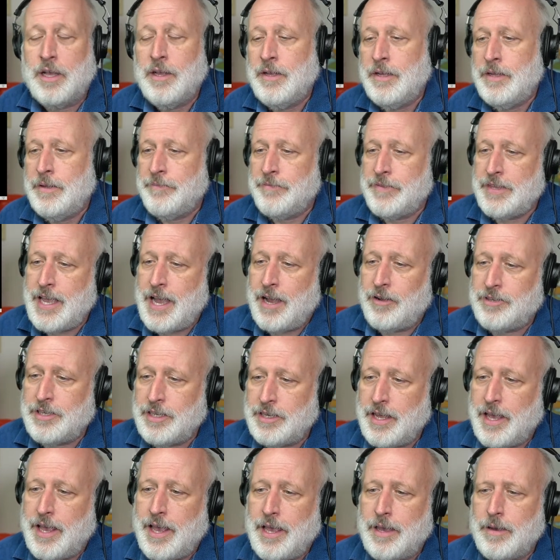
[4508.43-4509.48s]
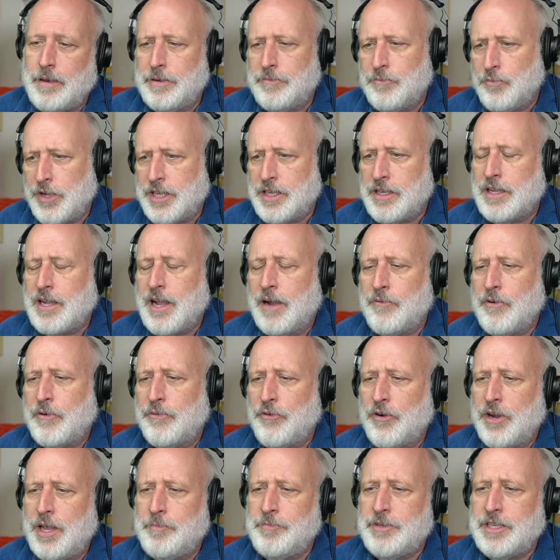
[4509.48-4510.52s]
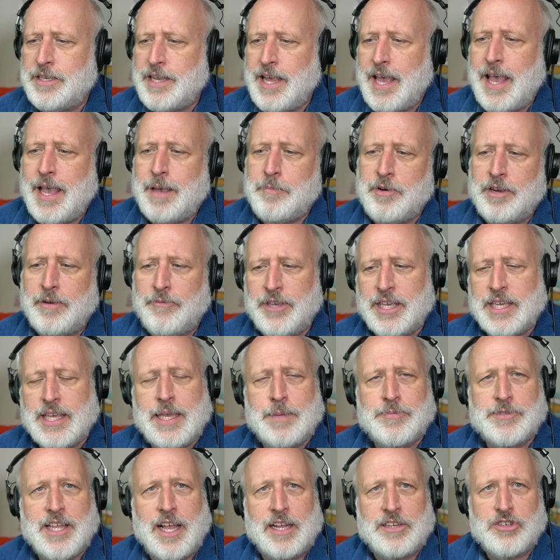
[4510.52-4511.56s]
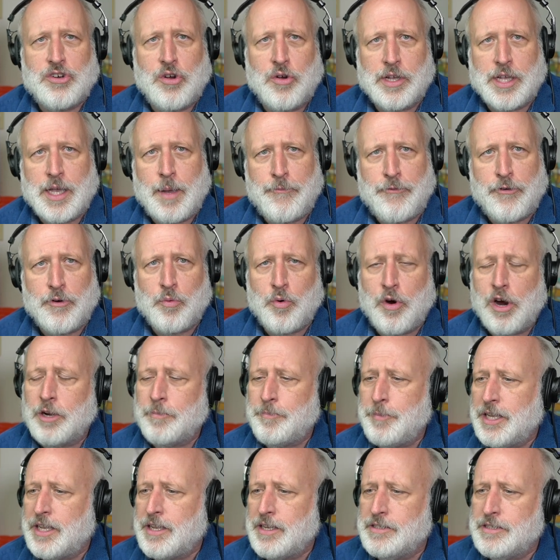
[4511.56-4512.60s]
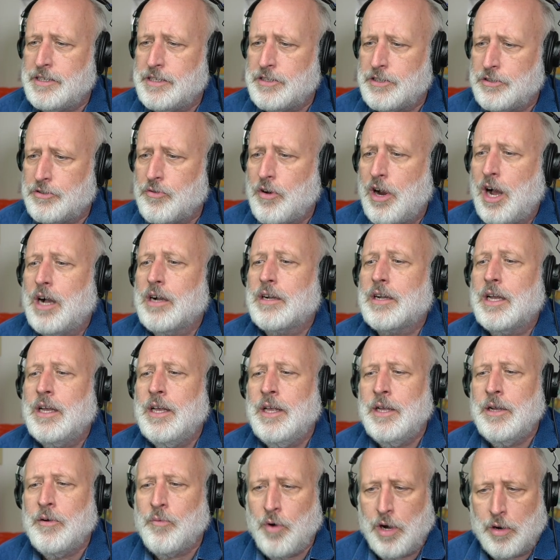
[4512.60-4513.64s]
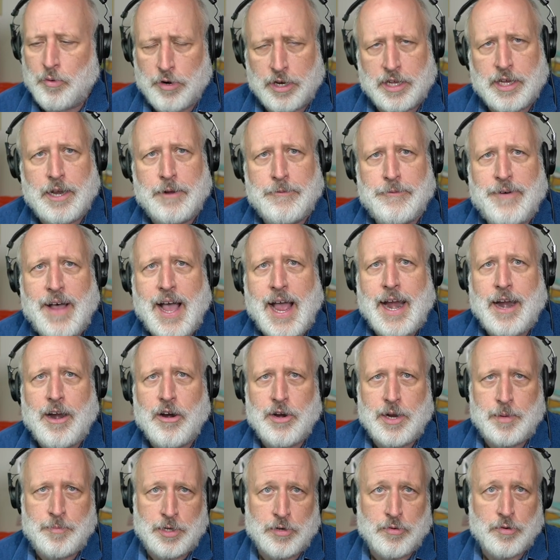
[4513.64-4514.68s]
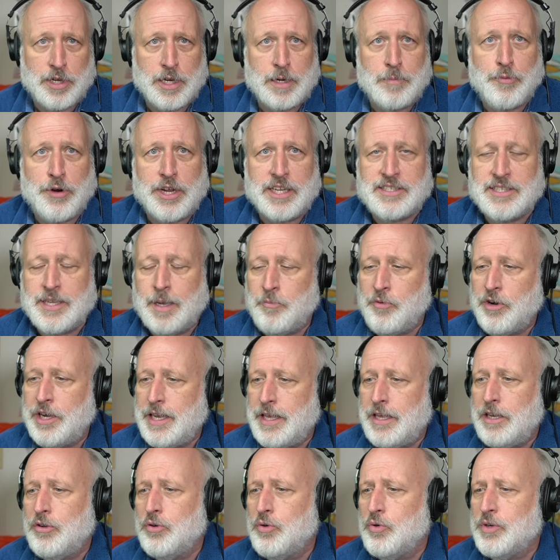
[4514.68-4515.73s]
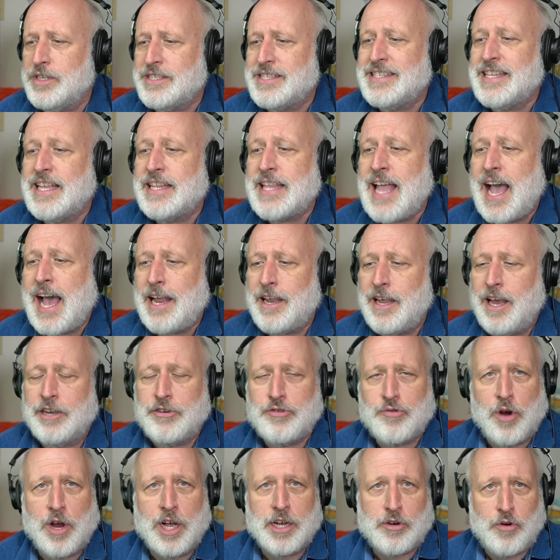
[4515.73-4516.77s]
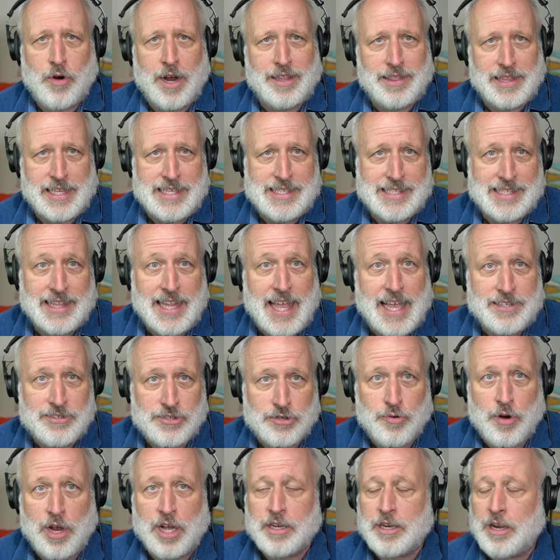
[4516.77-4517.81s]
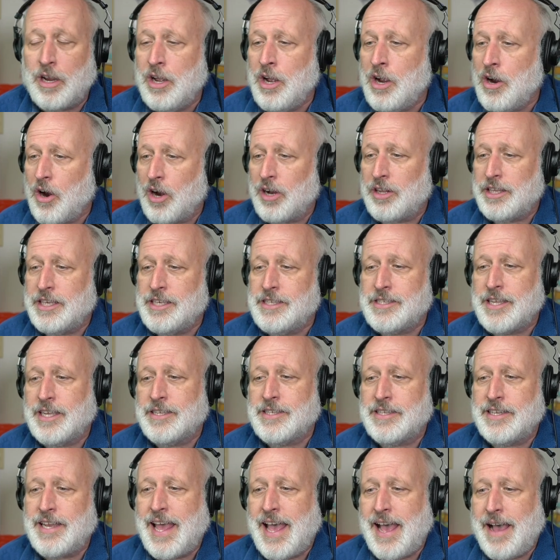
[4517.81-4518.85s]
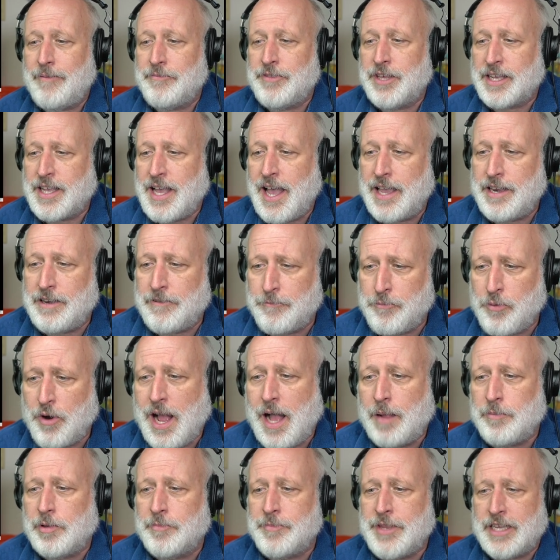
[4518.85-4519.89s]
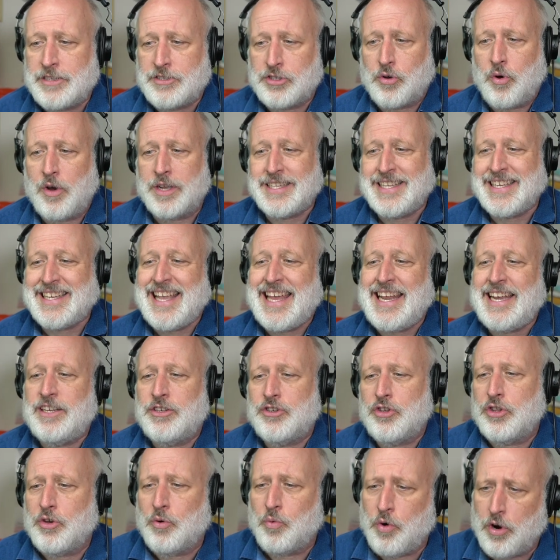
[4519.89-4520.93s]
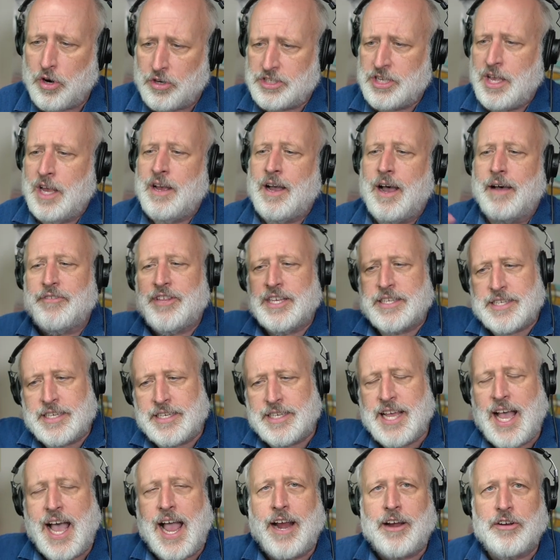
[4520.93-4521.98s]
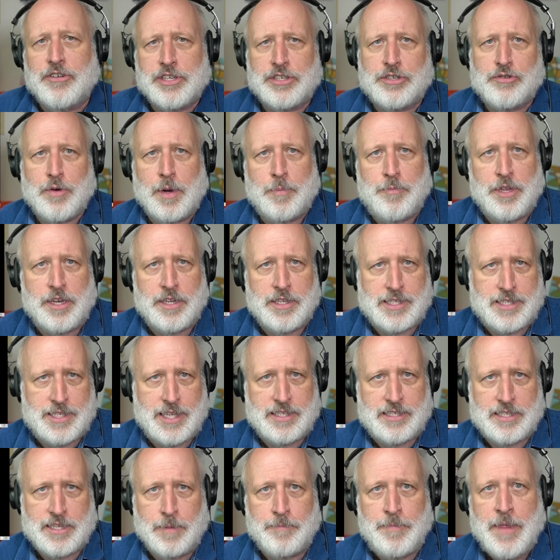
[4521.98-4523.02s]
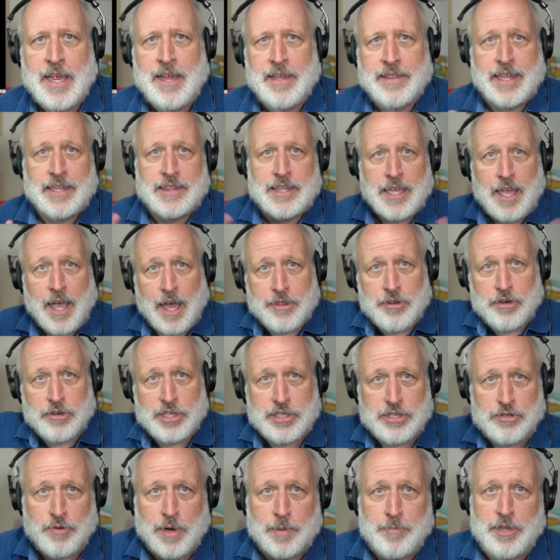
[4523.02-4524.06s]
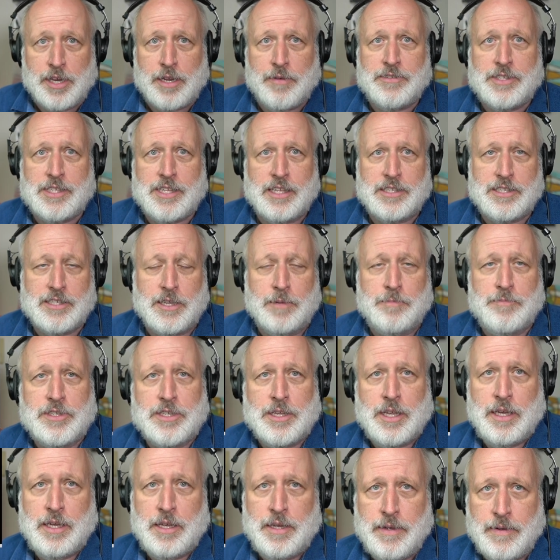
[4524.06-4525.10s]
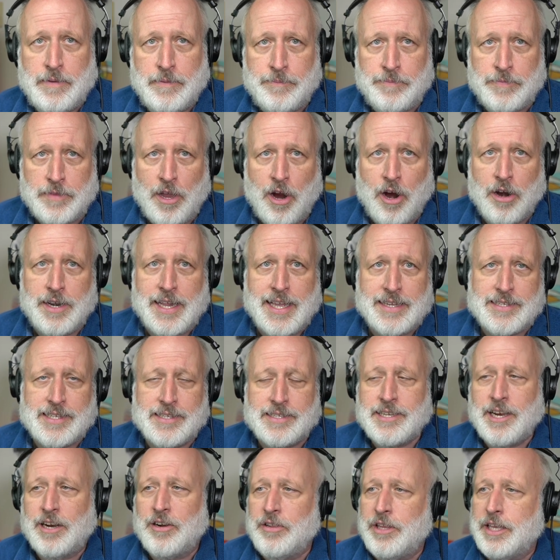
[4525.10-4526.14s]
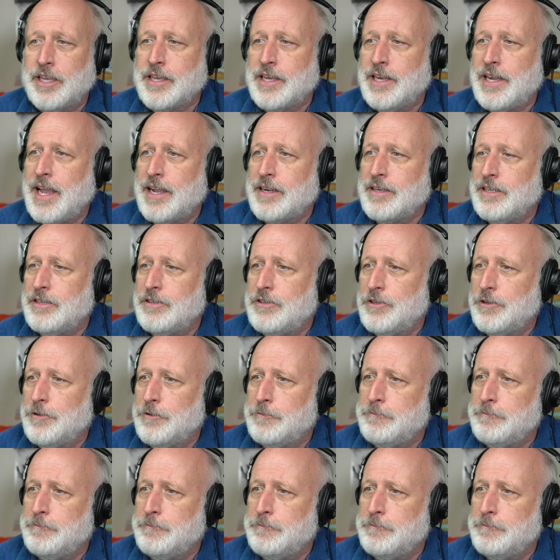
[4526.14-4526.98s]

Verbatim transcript: now today, and we can cover for him today, but if he keeps not showing up for work because he's a drunk, well, we're going to fire him and we're going to bring someone in who is not a drunk, or at least less drunk, or at least doesn't have the kind of problem that's going to get into the works of this entire distributed system that the other distributive systems are necessarily connected to.